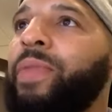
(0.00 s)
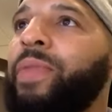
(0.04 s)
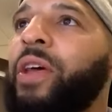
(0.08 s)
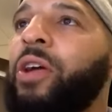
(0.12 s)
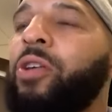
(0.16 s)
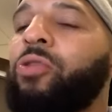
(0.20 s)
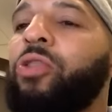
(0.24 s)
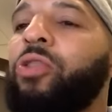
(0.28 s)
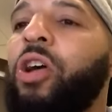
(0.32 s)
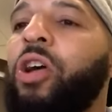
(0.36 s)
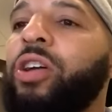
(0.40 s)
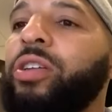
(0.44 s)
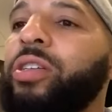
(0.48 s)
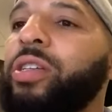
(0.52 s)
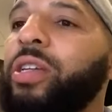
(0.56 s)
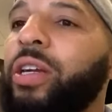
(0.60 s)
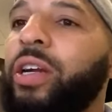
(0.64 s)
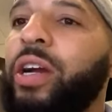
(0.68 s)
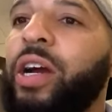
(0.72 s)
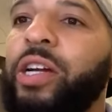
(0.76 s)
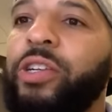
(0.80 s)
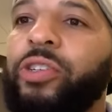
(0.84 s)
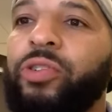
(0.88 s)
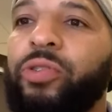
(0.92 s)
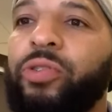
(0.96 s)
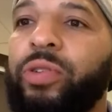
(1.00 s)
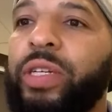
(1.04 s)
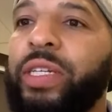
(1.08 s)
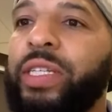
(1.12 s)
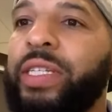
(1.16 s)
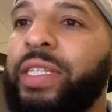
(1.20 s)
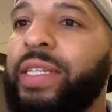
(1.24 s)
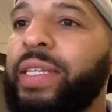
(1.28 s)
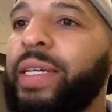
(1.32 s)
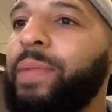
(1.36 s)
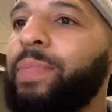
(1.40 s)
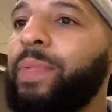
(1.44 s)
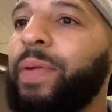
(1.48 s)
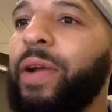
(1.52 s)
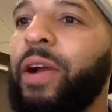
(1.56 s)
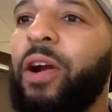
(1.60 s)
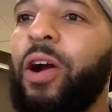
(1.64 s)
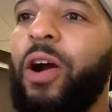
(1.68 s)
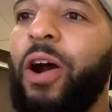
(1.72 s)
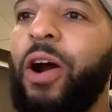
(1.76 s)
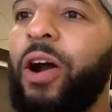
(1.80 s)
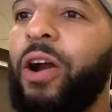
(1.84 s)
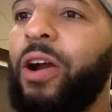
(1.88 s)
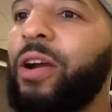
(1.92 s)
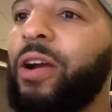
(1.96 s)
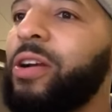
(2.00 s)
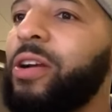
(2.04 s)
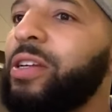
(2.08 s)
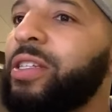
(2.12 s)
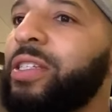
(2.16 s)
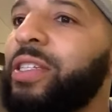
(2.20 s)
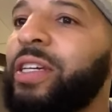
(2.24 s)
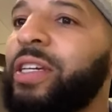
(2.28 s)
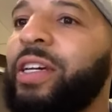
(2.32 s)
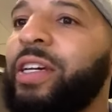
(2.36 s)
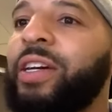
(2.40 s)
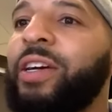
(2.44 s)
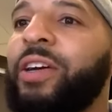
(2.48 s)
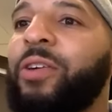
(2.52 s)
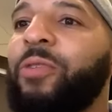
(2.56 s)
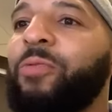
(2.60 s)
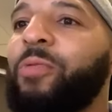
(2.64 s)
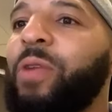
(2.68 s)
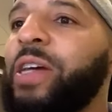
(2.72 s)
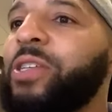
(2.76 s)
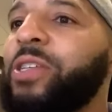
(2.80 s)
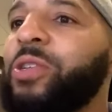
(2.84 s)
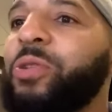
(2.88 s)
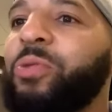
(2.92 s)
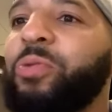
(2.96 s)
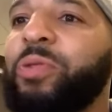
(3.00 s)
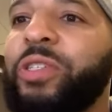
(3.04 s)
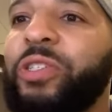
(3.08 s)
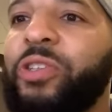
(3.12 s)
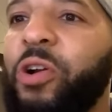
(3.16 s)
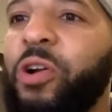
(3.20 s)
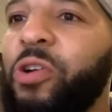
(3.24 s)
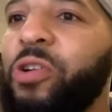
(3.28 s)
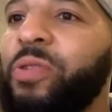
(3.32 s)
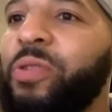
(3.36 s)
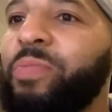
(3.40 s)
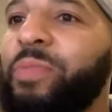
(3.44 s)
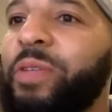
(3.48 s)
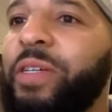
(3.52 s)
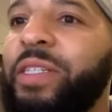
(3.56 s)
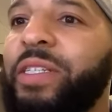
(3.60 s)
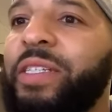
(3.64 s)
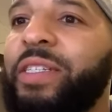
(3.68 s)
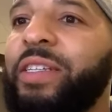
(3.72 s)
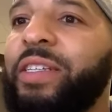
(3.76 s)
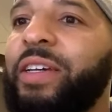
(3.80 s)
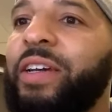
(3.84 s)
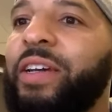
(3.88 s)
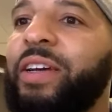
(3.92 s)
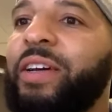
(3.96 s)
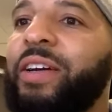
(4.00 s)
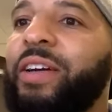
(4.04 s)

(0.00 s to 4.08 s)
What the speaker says: across the country, sleep in cars, wrestle in tournaments.